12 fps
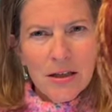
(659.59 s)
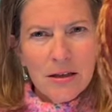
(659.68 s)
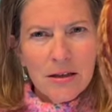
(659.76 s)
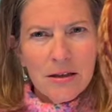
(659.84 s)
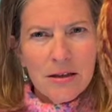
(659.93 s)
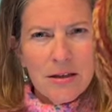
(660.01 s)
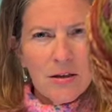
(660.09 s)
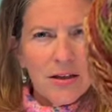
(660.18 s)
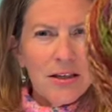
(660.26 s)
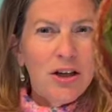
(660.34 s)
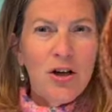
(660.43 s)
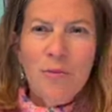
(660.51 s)
still
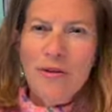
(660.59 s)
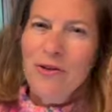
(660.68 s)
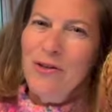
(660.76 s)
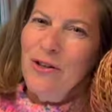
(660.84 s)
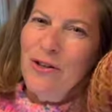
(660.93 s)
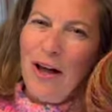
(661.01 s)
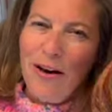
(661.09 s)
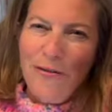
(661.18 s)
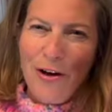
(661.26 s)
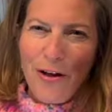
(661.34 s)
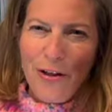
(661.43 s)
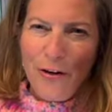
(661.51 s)
continued, but there's a lot of
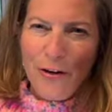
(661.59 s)
other